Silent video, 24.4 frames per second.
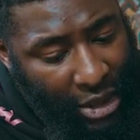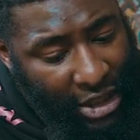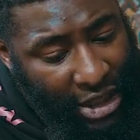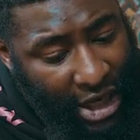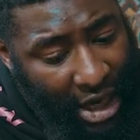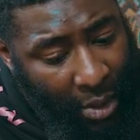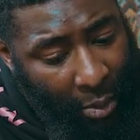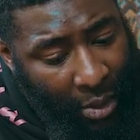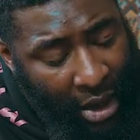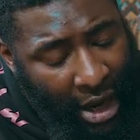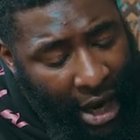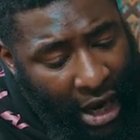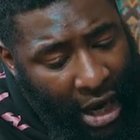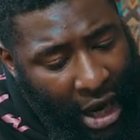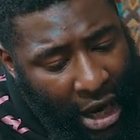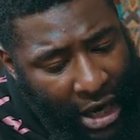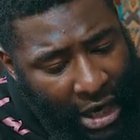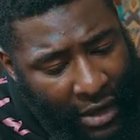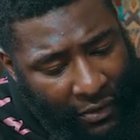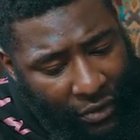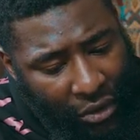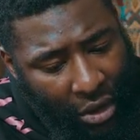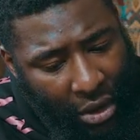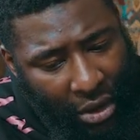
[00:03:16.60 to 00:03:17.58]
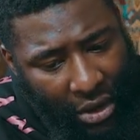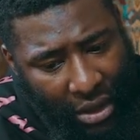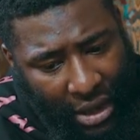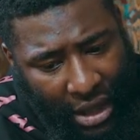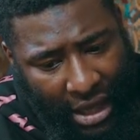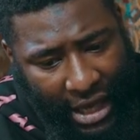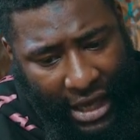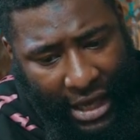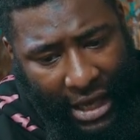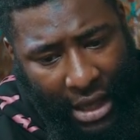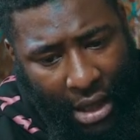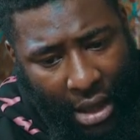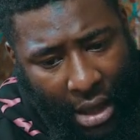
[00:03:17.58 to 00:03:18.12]
So then when I kind of done
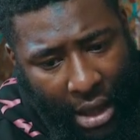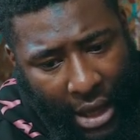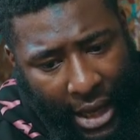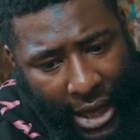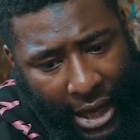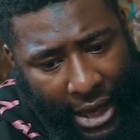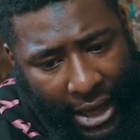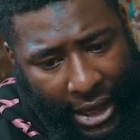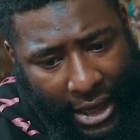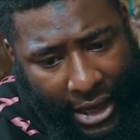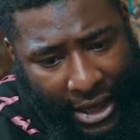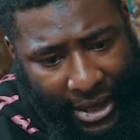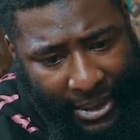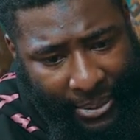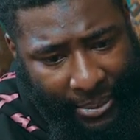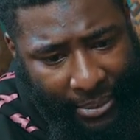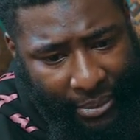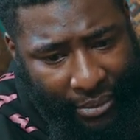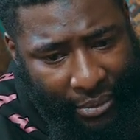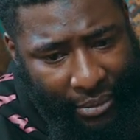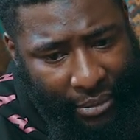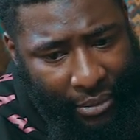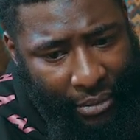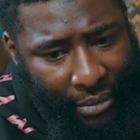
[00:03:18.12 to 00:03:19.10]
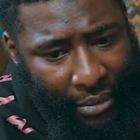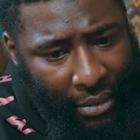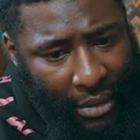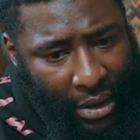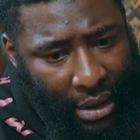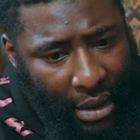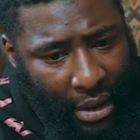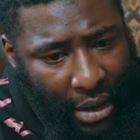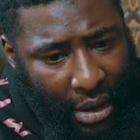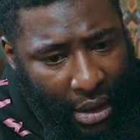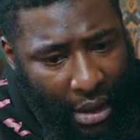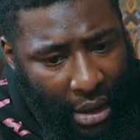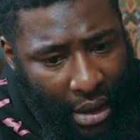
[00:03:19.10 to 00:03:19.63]
the um,
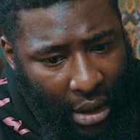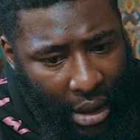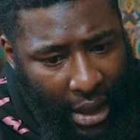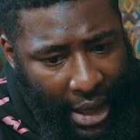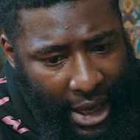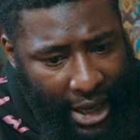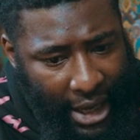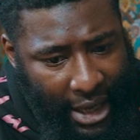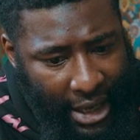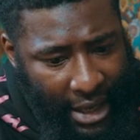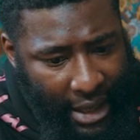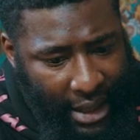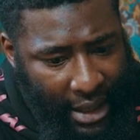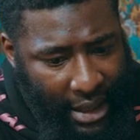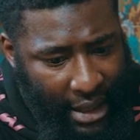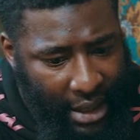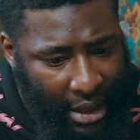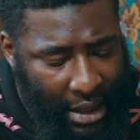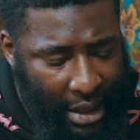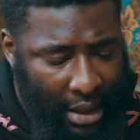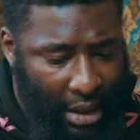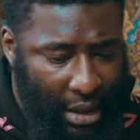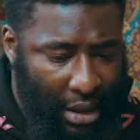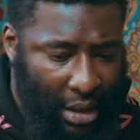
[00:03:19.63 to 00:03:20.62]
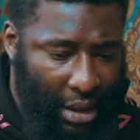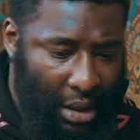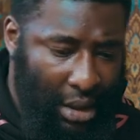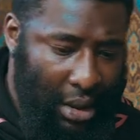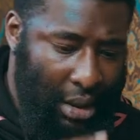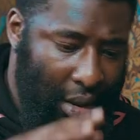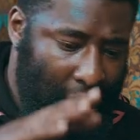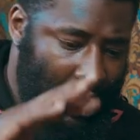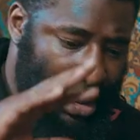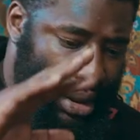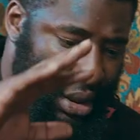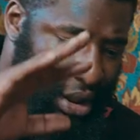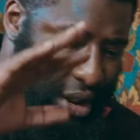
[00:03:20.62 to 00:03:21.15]
uh,
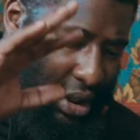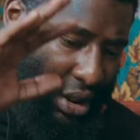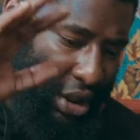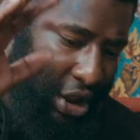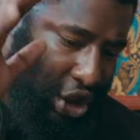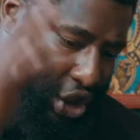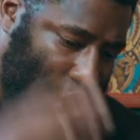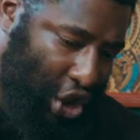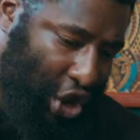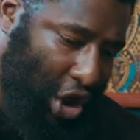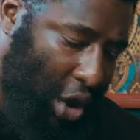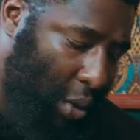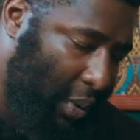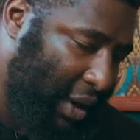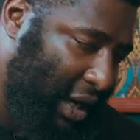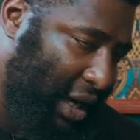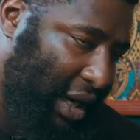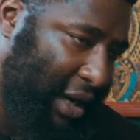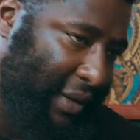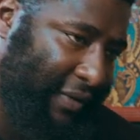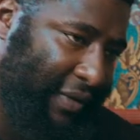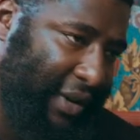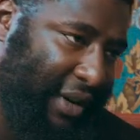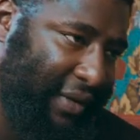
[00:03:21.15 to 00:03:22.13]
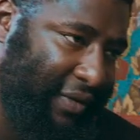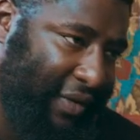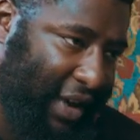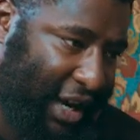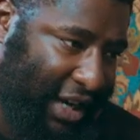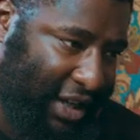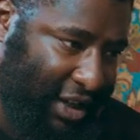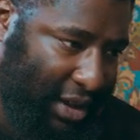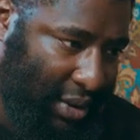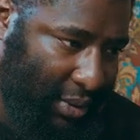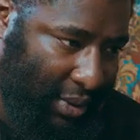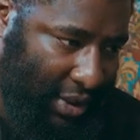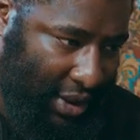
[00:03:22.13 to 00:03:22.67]
the, the showing of
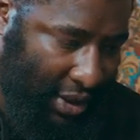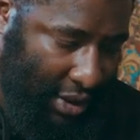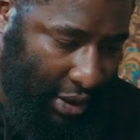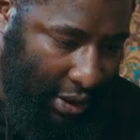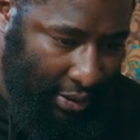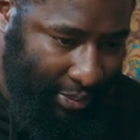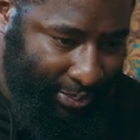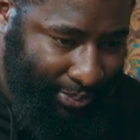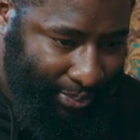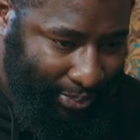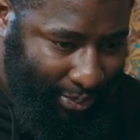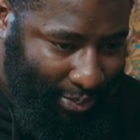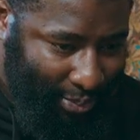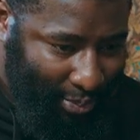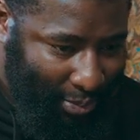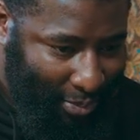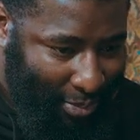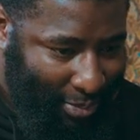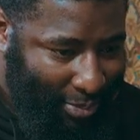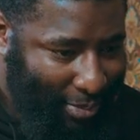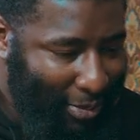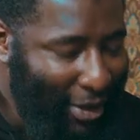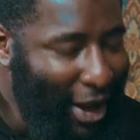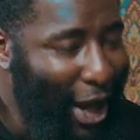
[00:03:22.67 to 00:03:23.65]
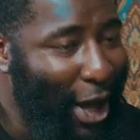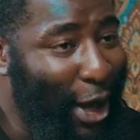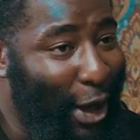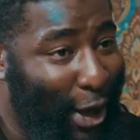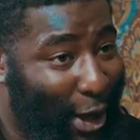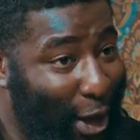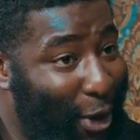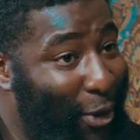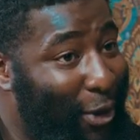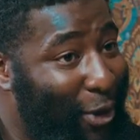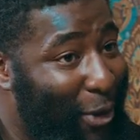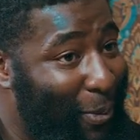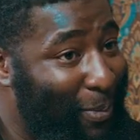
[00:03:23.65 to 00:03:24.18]
advice to a son, a
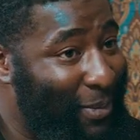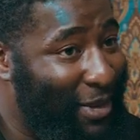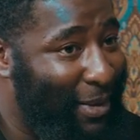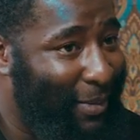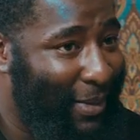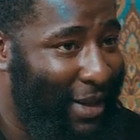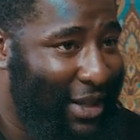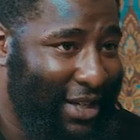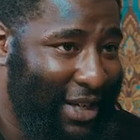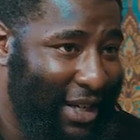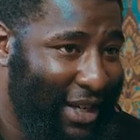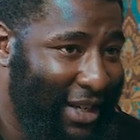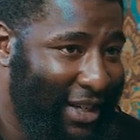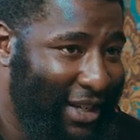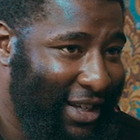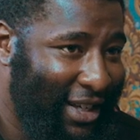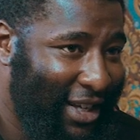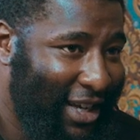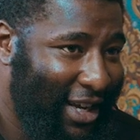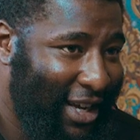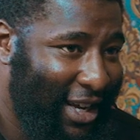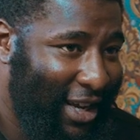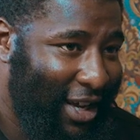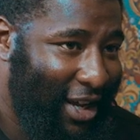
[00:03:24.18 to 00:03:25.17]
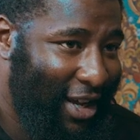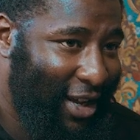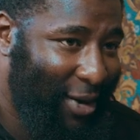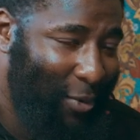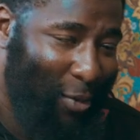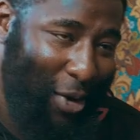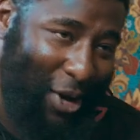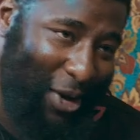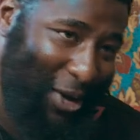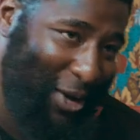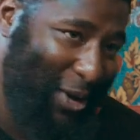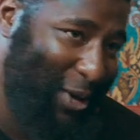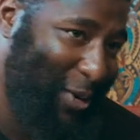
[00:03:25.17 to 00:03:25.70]
girl come to me and said,
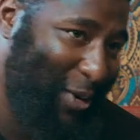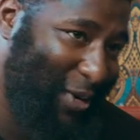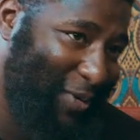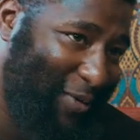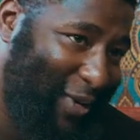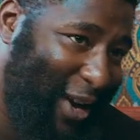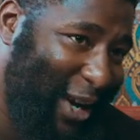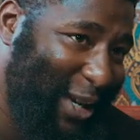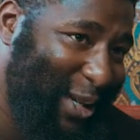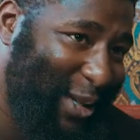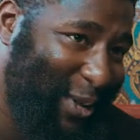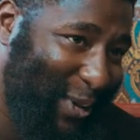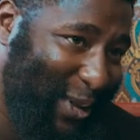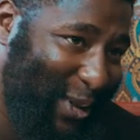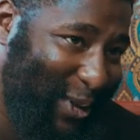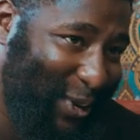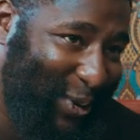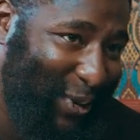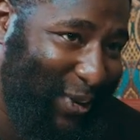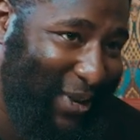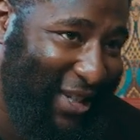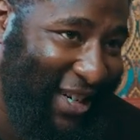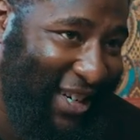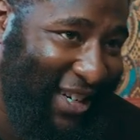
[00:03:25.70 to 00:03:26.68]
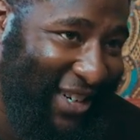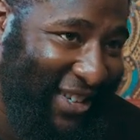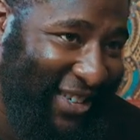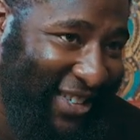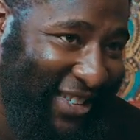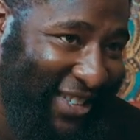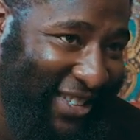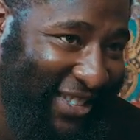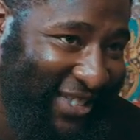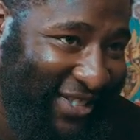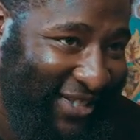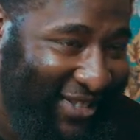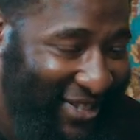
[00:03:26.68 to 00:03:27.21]
why don't you do advice to a daughter?
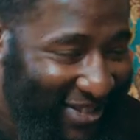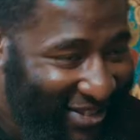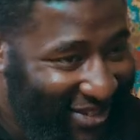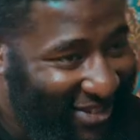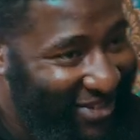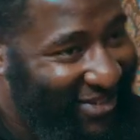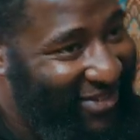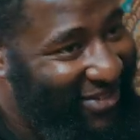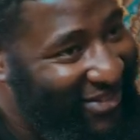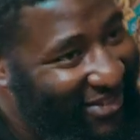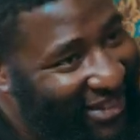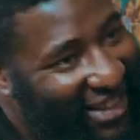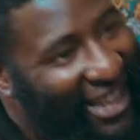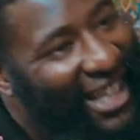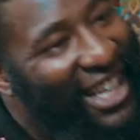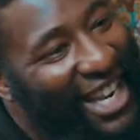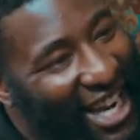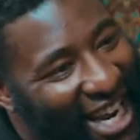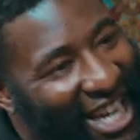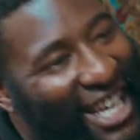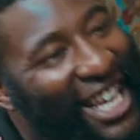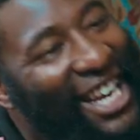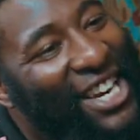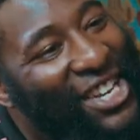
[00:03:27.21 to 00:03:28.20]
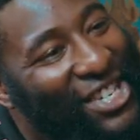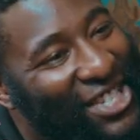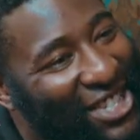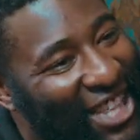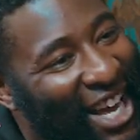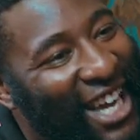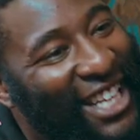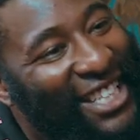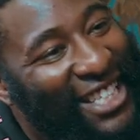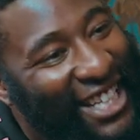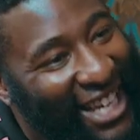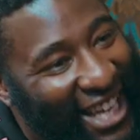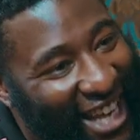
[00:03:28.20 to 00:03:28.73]
Mm. Then it
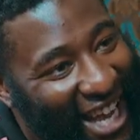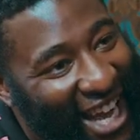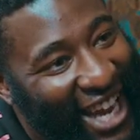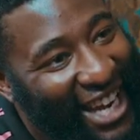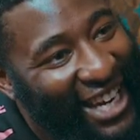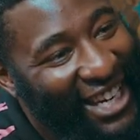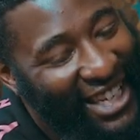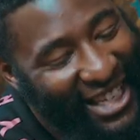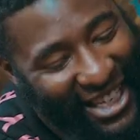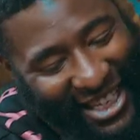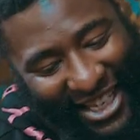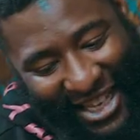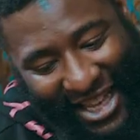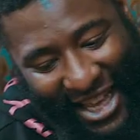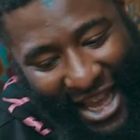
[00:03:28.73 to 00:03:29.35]
started again.